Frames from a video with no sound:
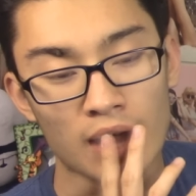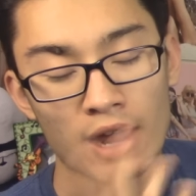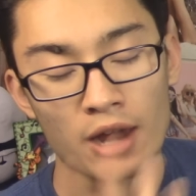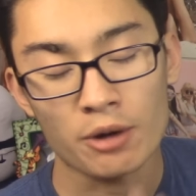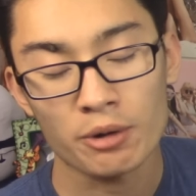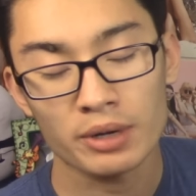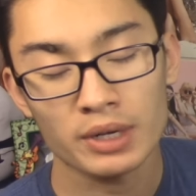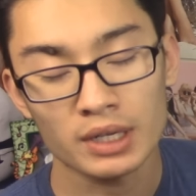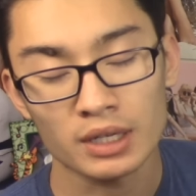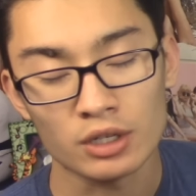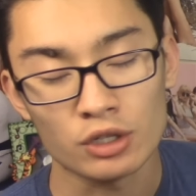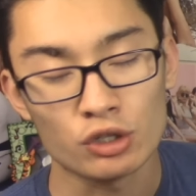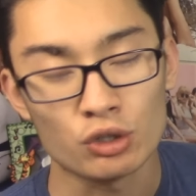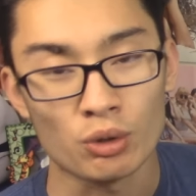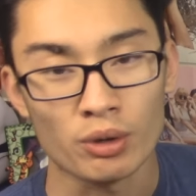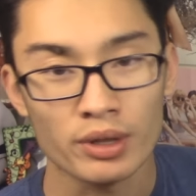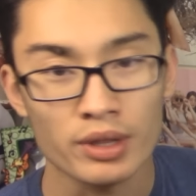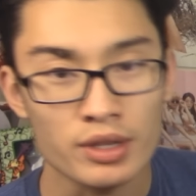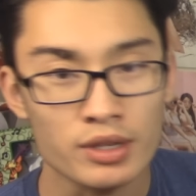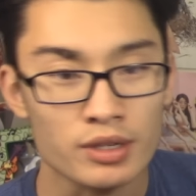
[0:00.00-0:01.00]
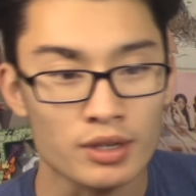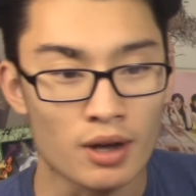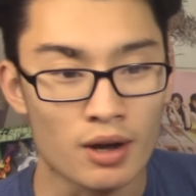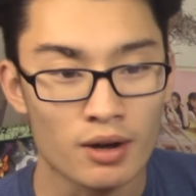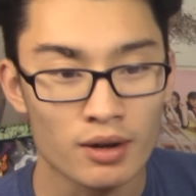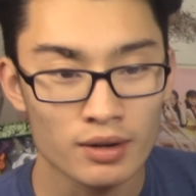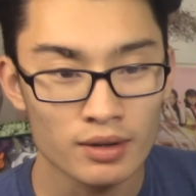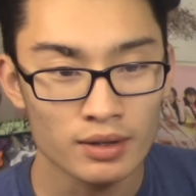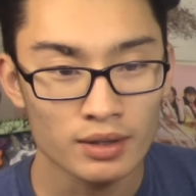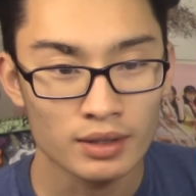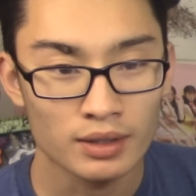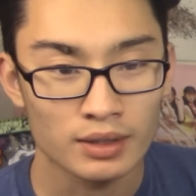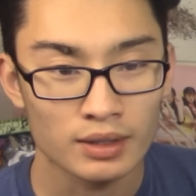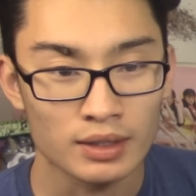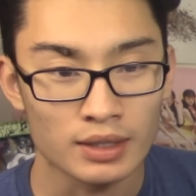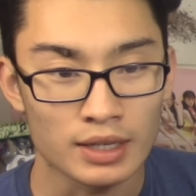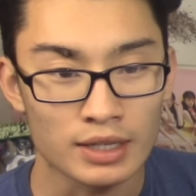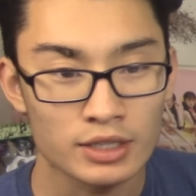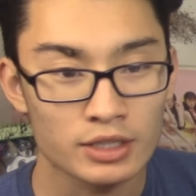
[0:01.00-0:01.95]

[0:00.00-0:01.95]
already enjoy the song. I